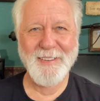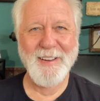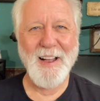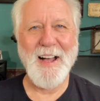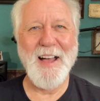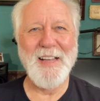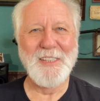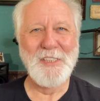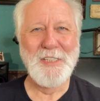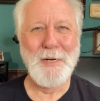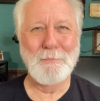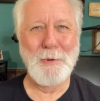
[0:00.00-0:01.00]
Hi, it's
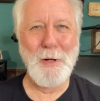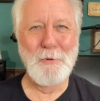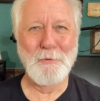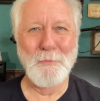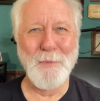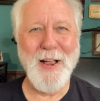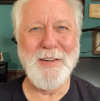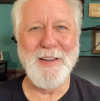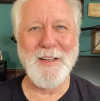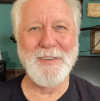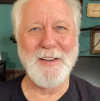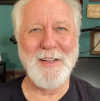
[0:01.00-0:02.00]
Chip Polk from
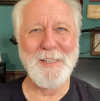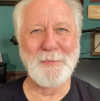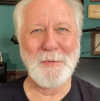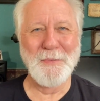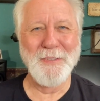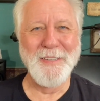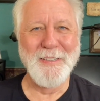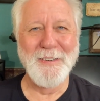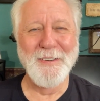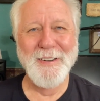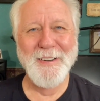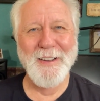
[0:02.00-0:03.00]
Ragtown Gospel
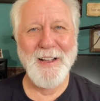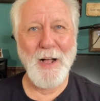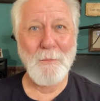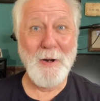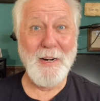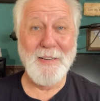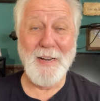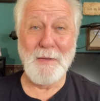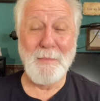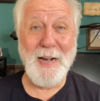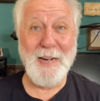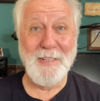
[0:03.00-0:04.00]
Theater. I wanted to take a
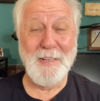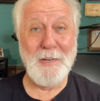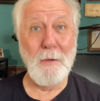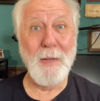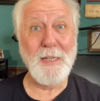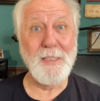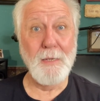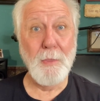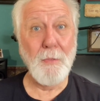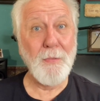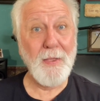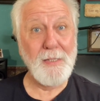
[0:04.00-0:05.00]
minute and tell you about some of
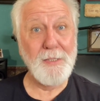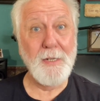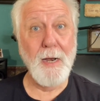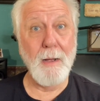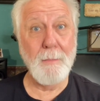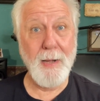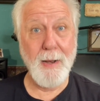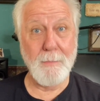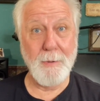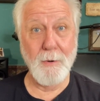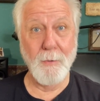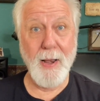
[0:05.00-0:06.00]
the things coming up
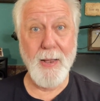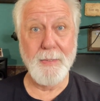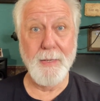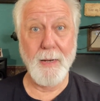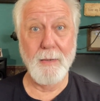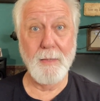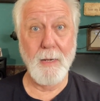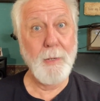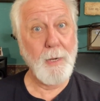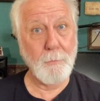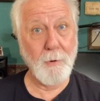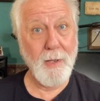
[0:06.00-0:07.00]
at Ragtown,
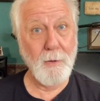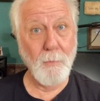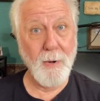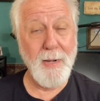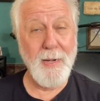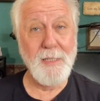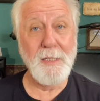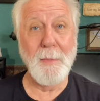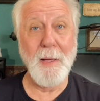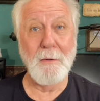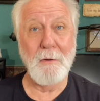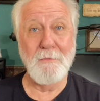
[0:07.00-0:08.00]
coming up right away, as a
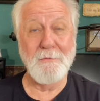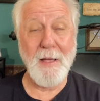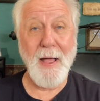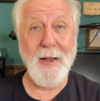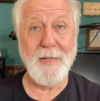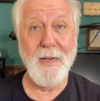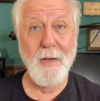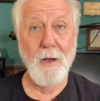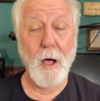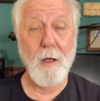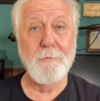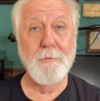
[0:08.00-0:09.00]
matter of fact.
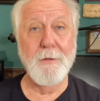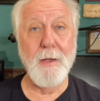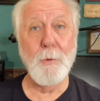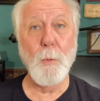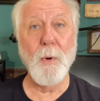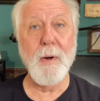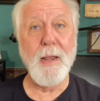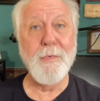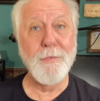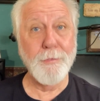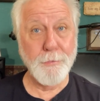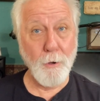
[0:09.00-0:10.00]
On February
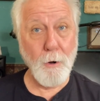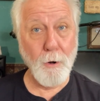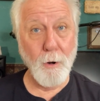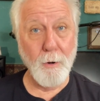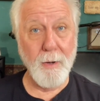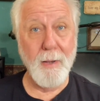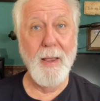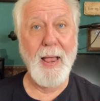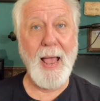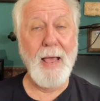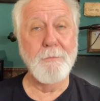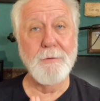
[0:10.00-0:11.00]
3rd
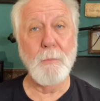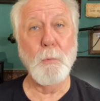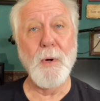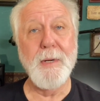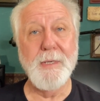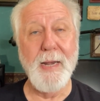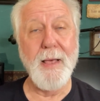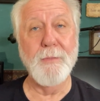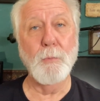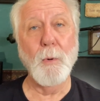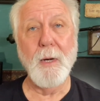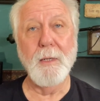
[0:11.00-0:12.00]
and February
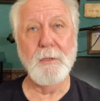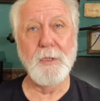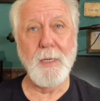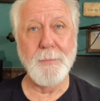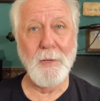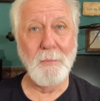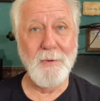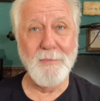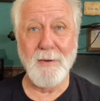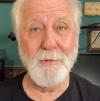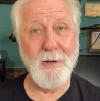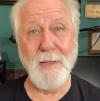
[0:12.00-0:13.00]
10th, we're going to do something we've
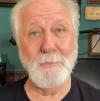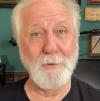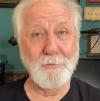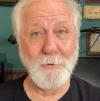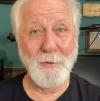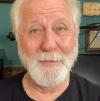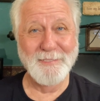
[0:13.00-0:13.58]
never done before.